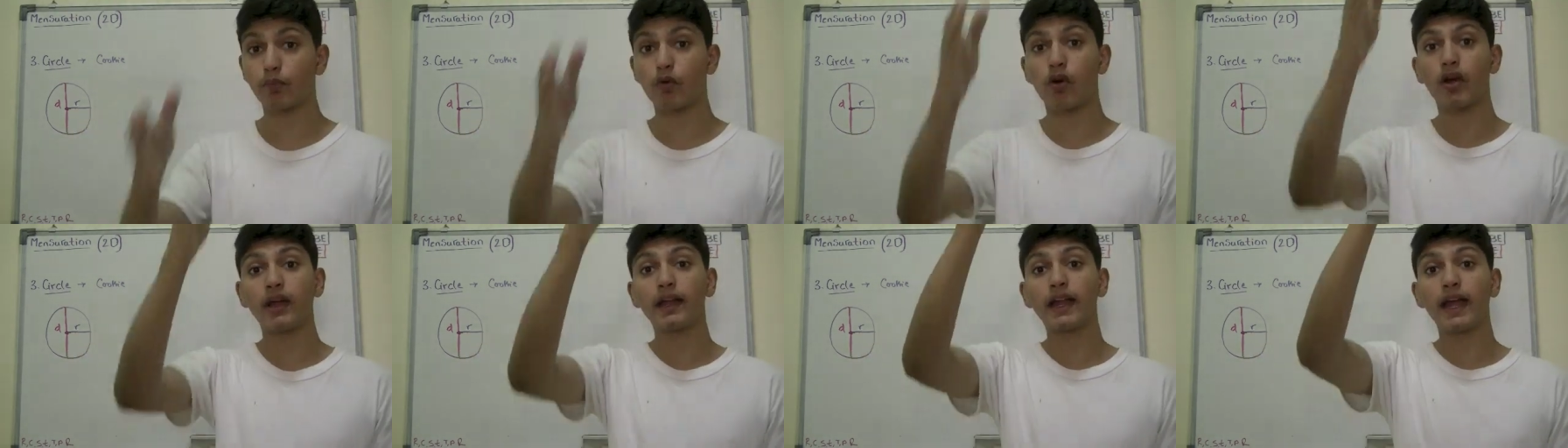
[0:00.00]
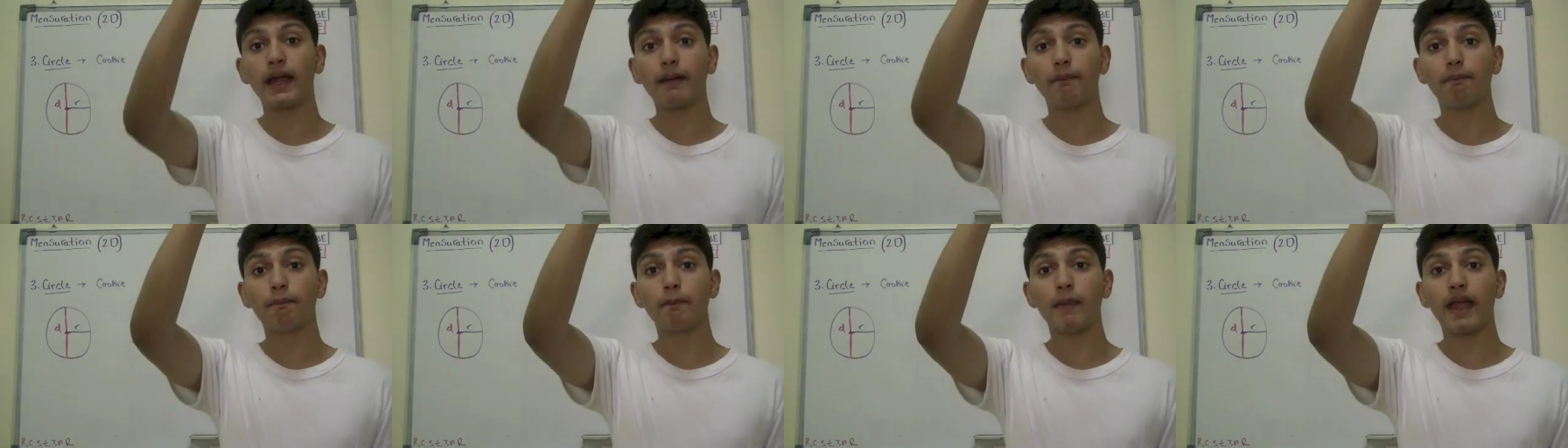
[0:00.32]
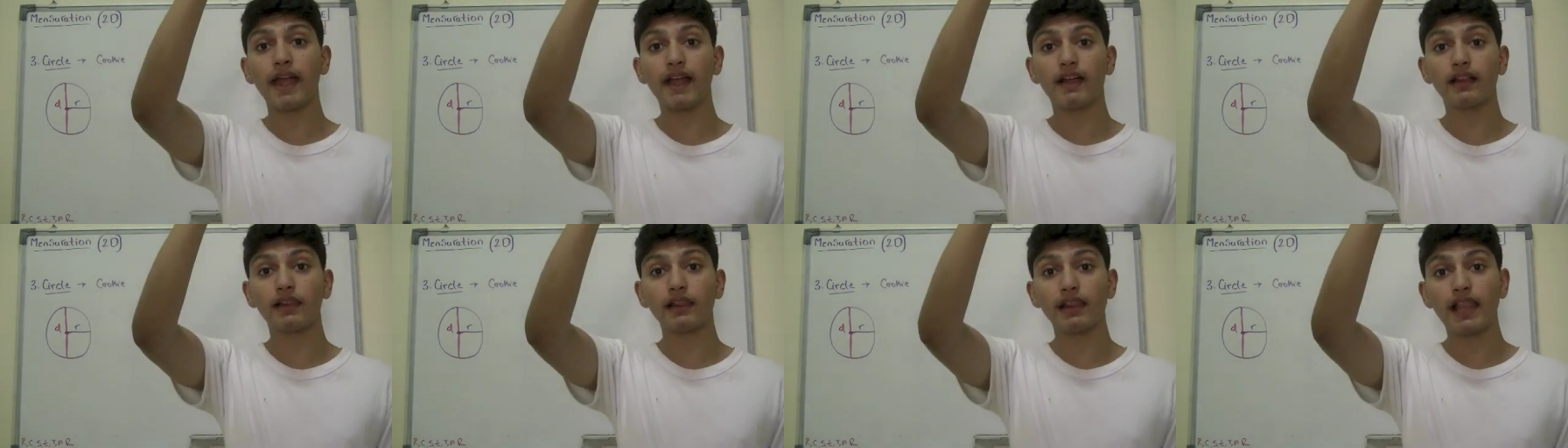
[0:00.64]
point and
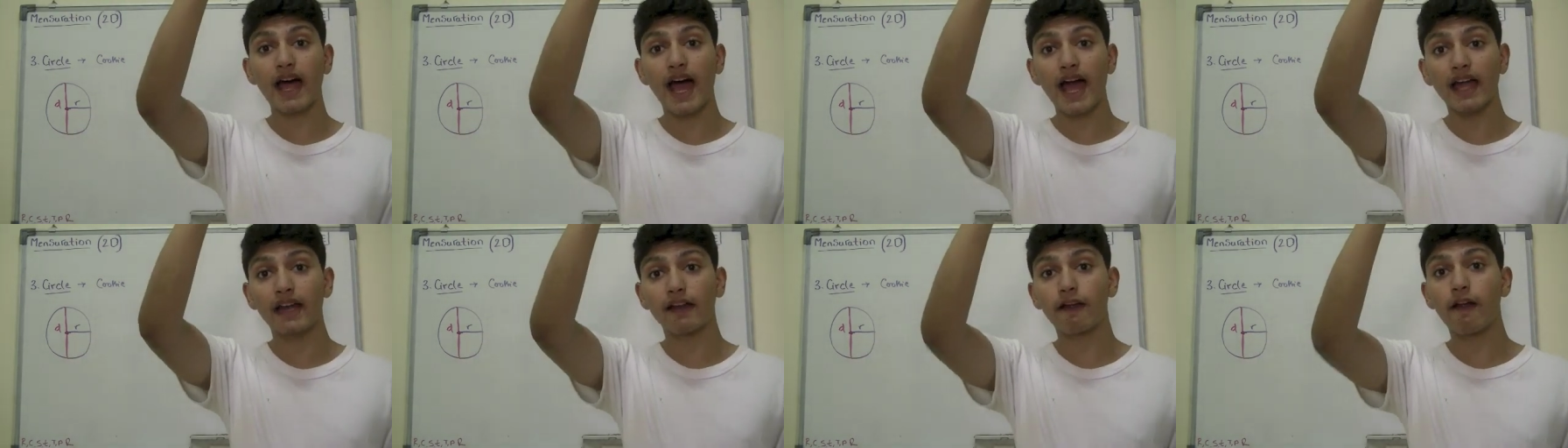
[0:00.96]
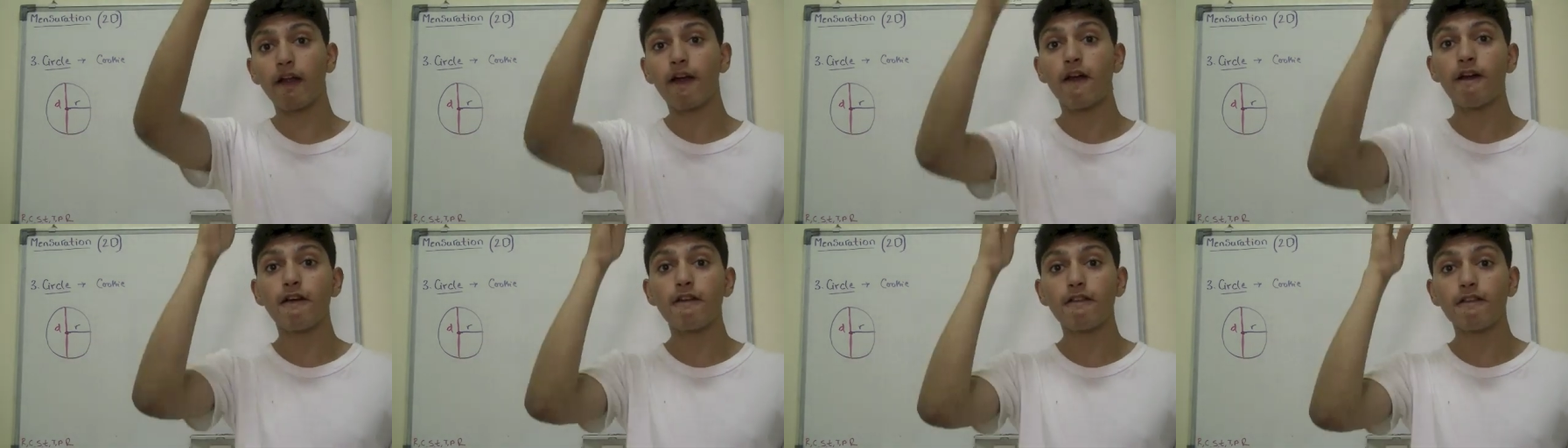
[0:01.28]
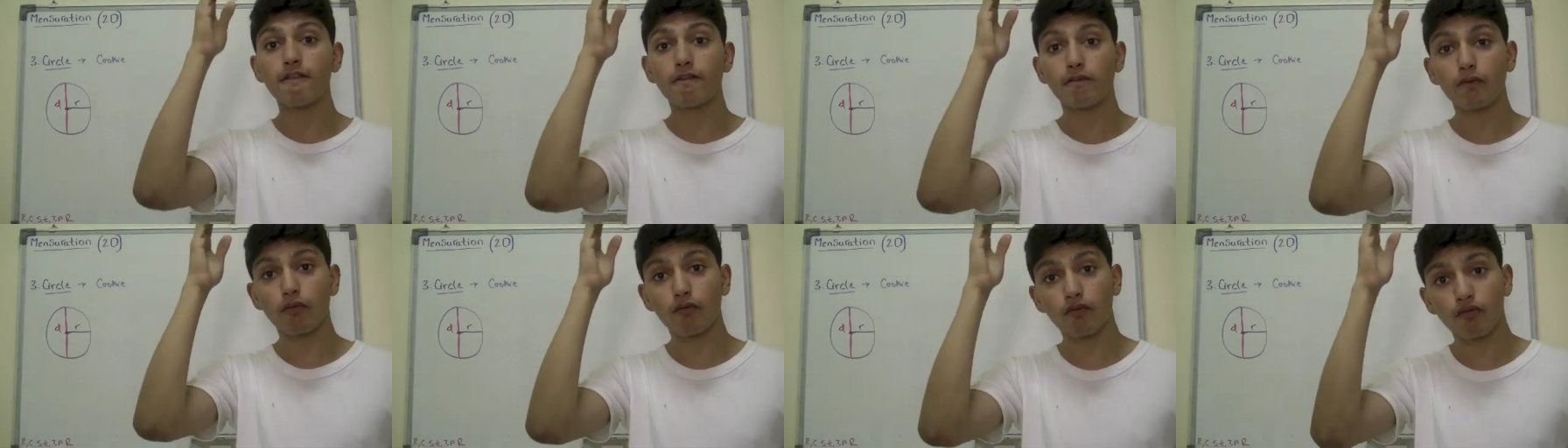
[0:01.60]
make a line
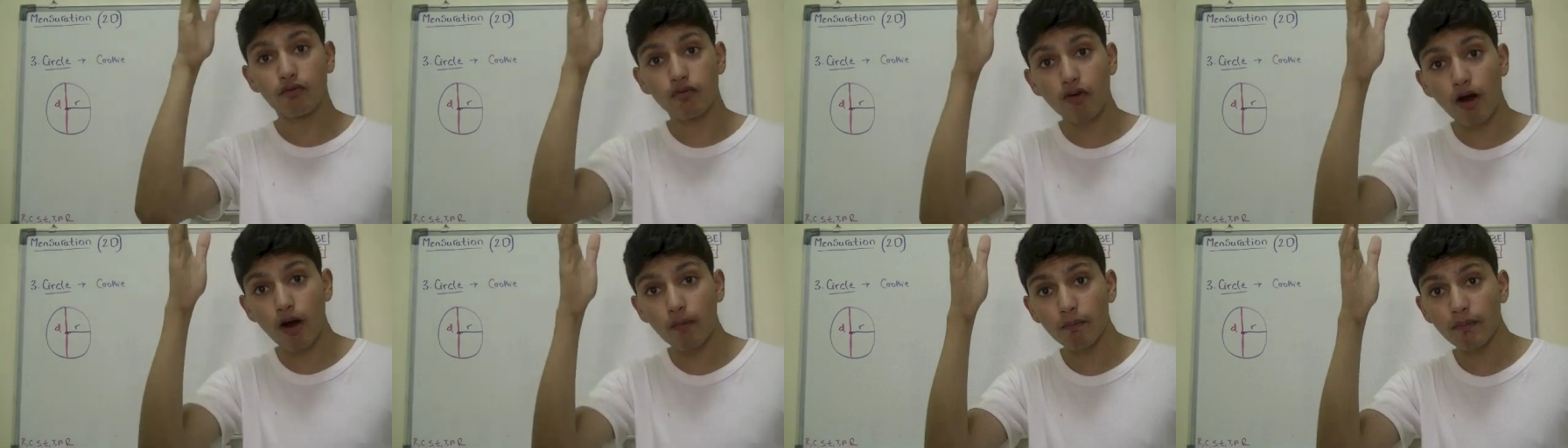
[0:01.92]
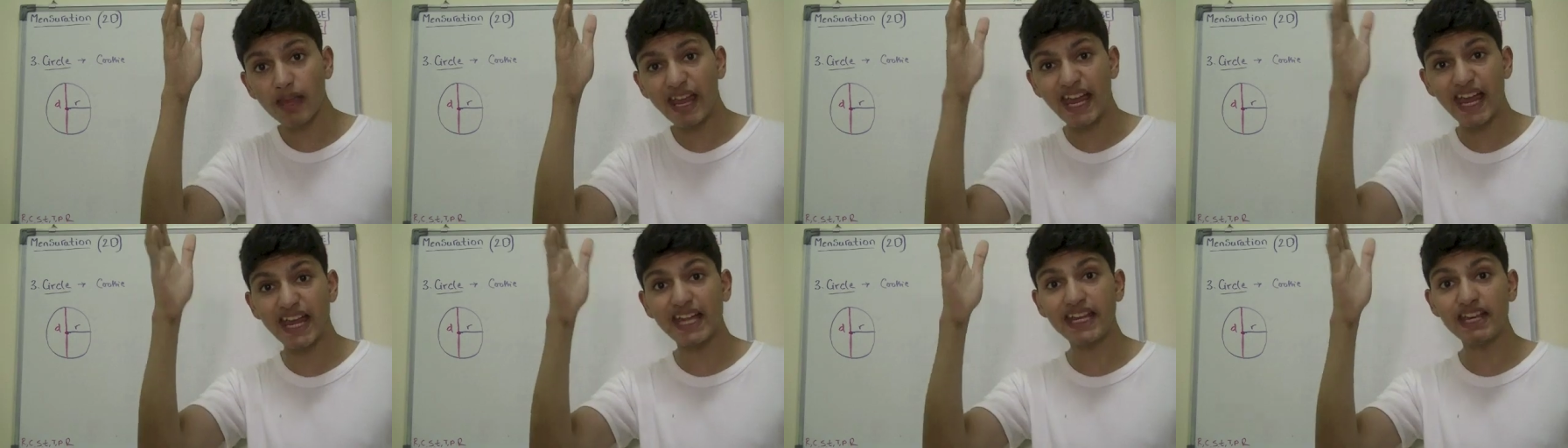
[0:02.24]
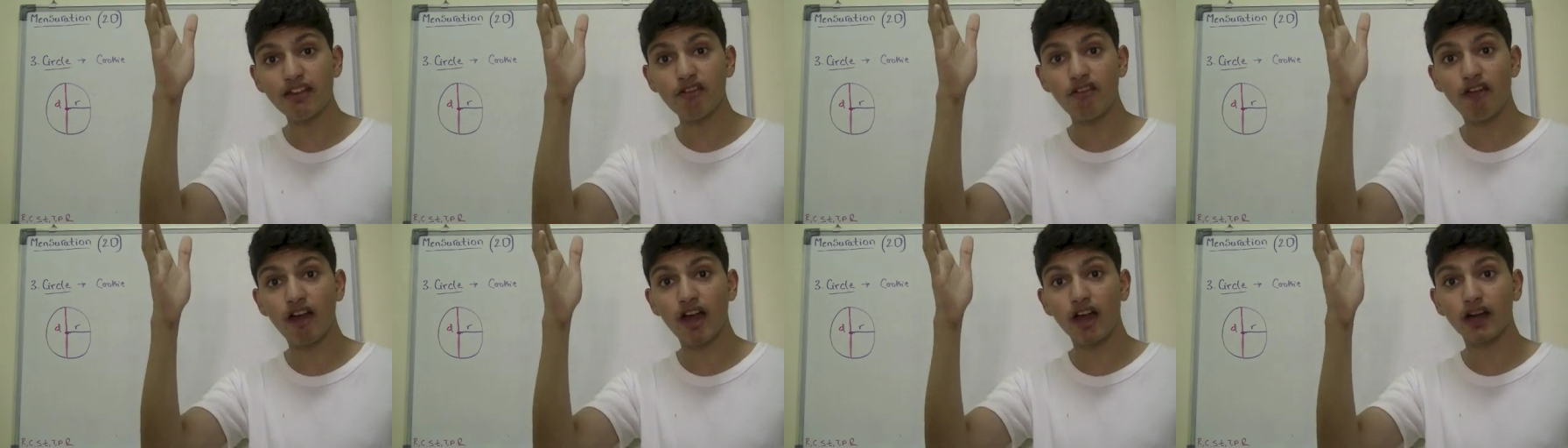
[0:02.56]
from
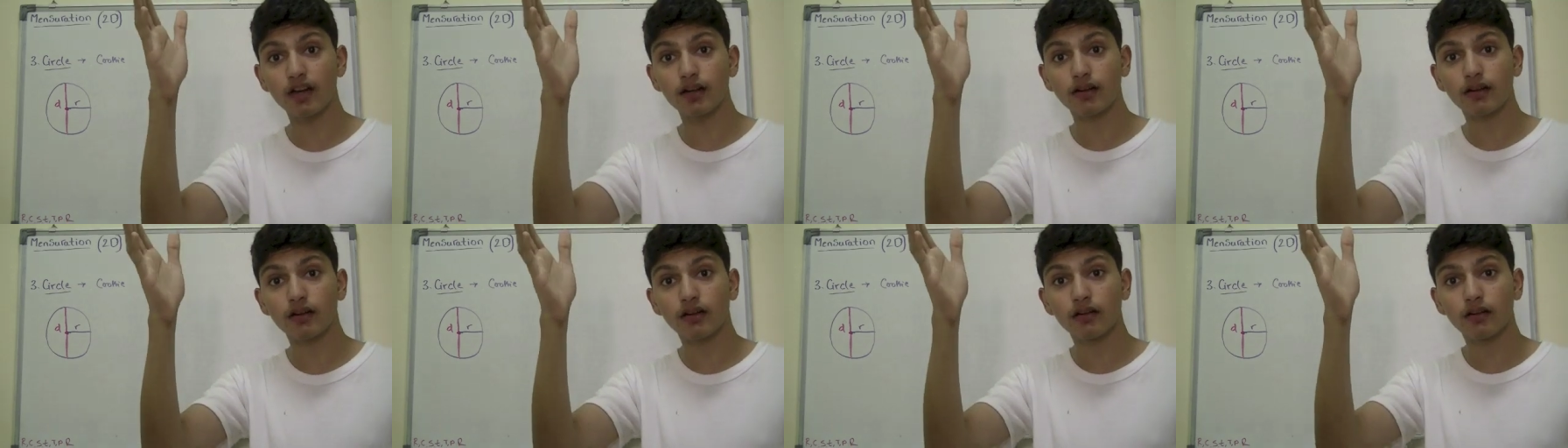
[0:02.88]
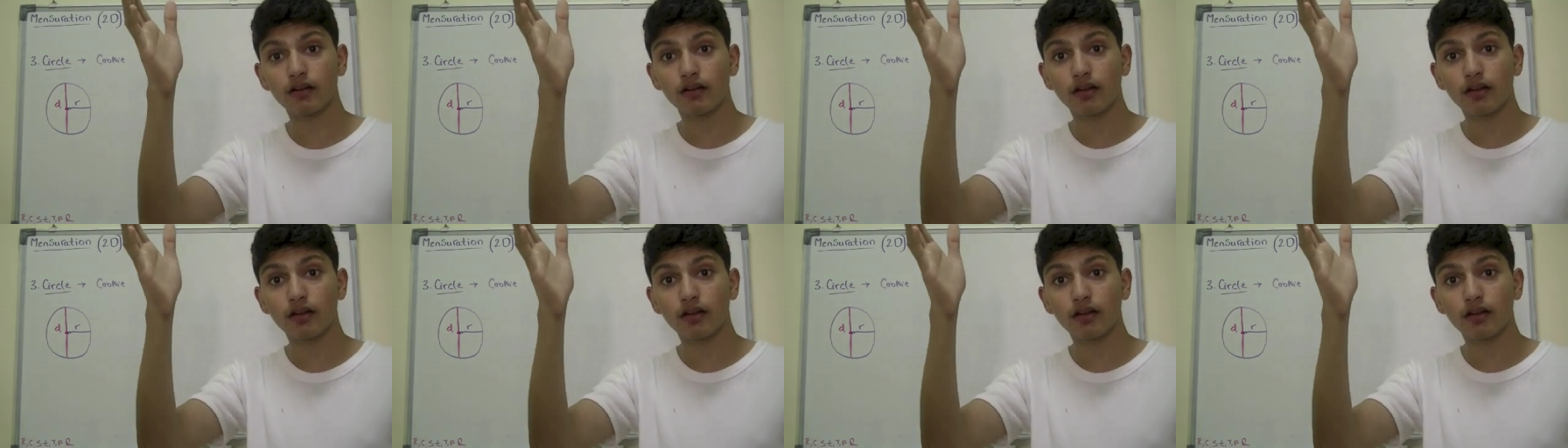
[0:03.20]
anywhere